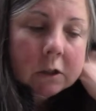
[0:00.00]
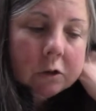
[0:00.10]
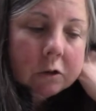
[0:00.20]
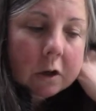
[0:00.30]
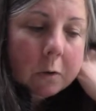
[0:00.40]

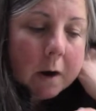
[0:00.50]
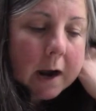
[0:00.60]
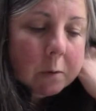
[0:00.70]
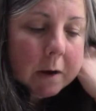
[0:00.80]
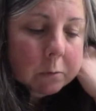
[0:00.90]
So
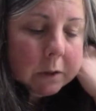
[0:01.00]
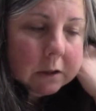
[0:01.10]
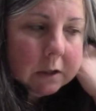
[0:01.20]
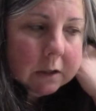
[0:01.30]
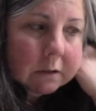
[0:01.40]
I went with
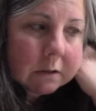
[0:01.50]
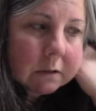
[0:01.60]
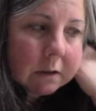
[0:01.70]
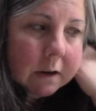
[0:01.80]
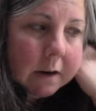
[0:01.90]
this.